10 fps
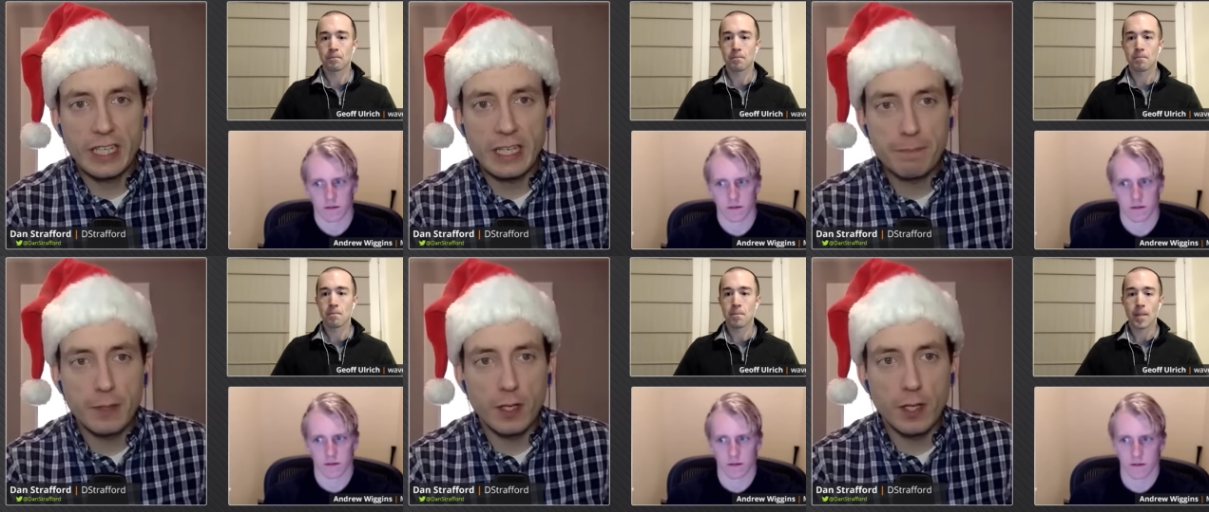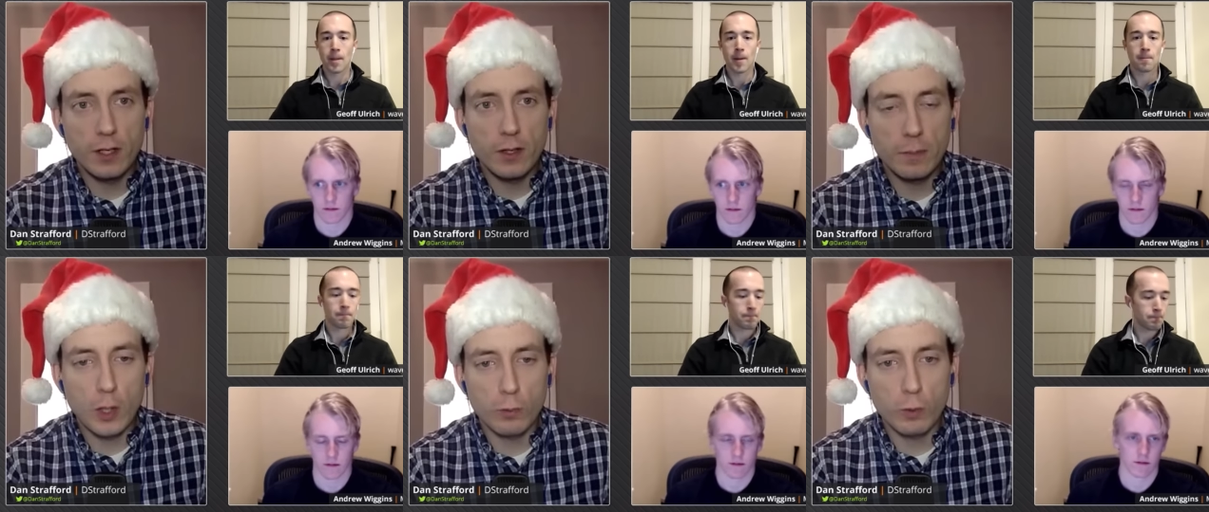Speaker 1: keep uh, the
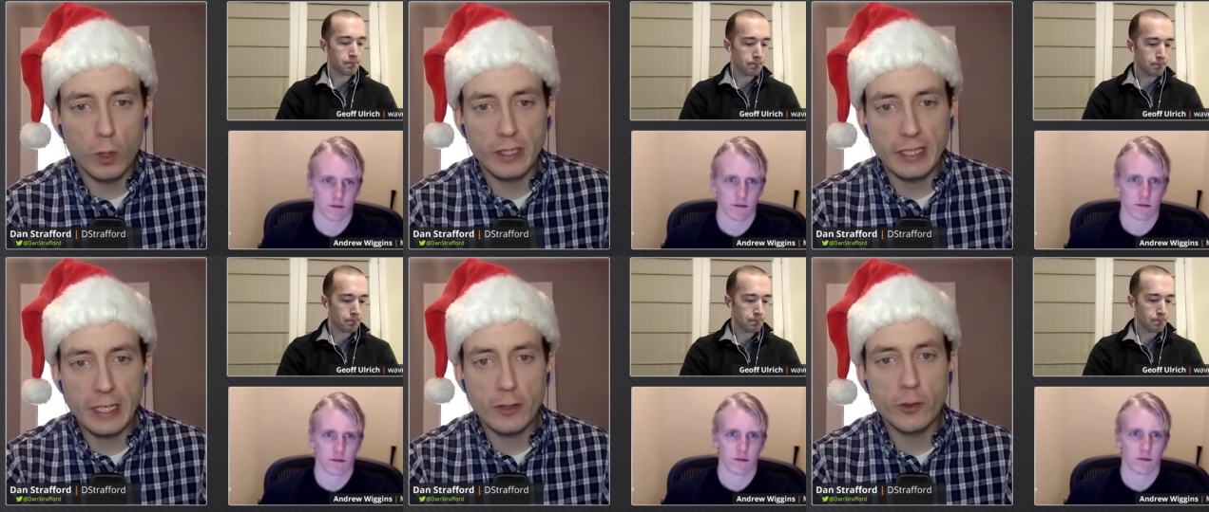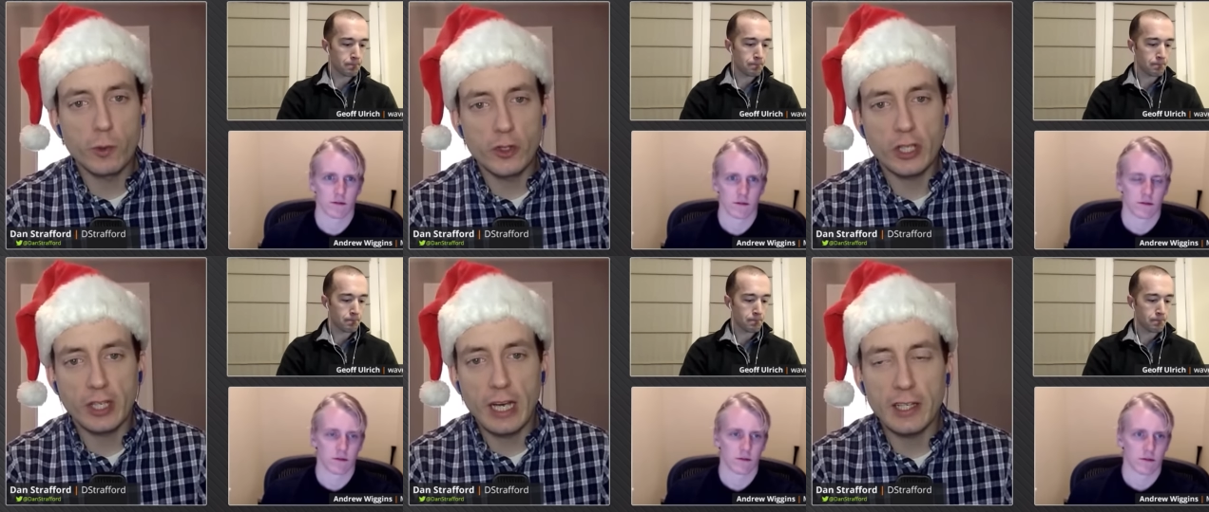ball rolling here towards
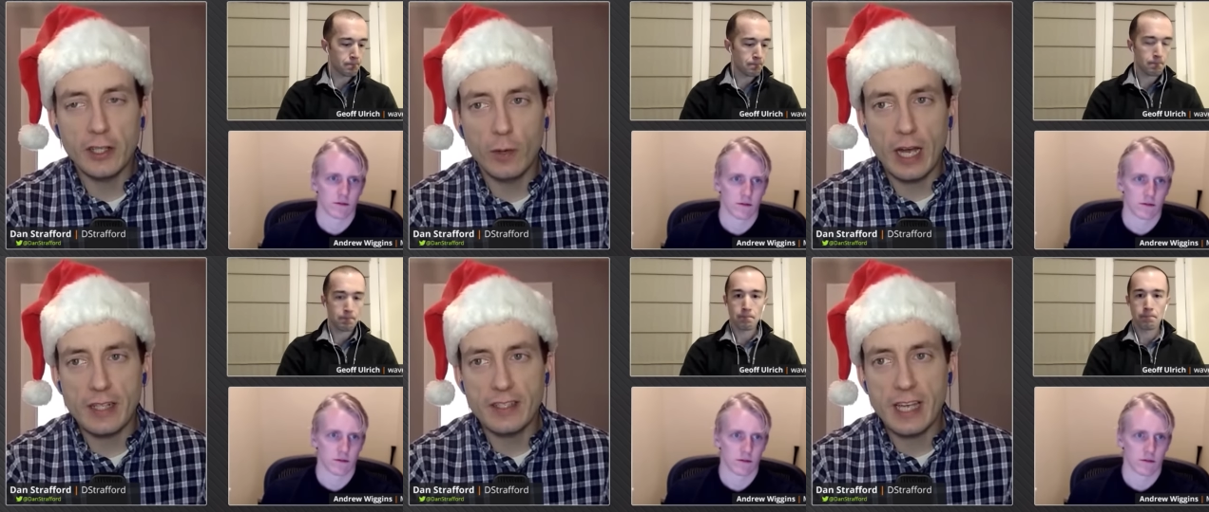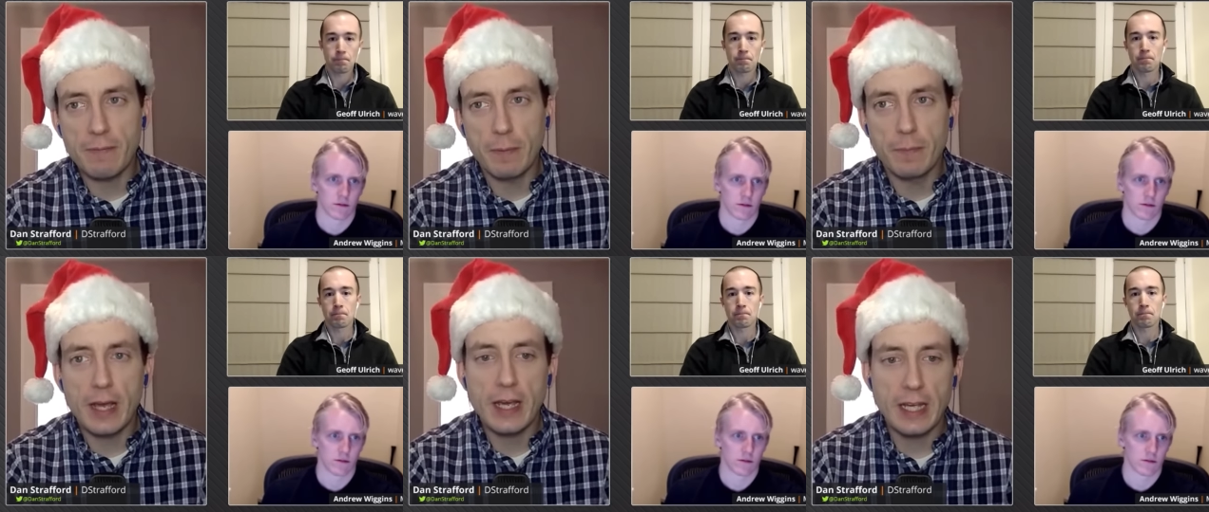Chicago at Tampa
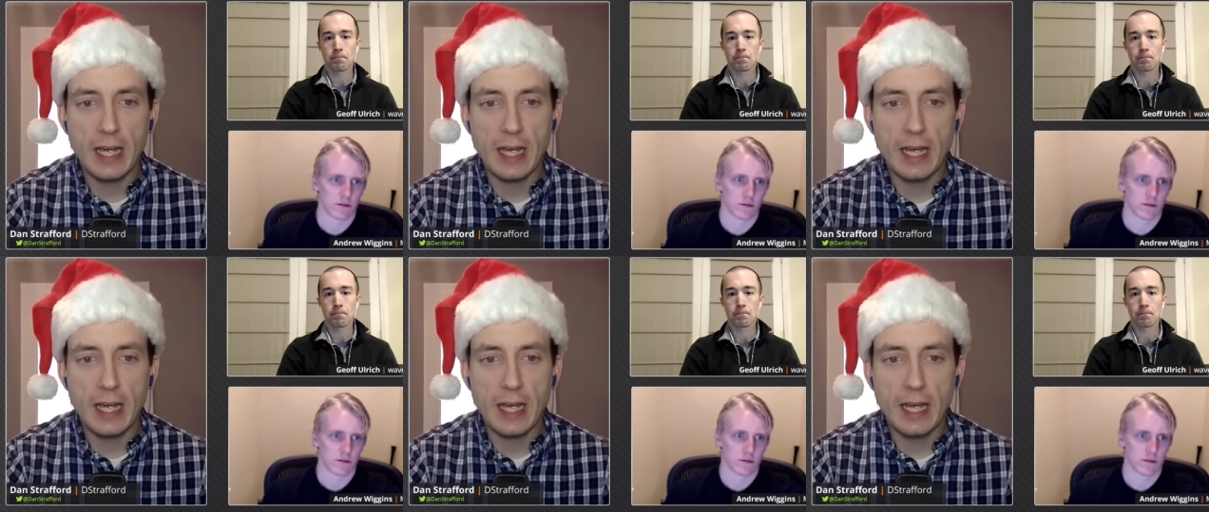Bay.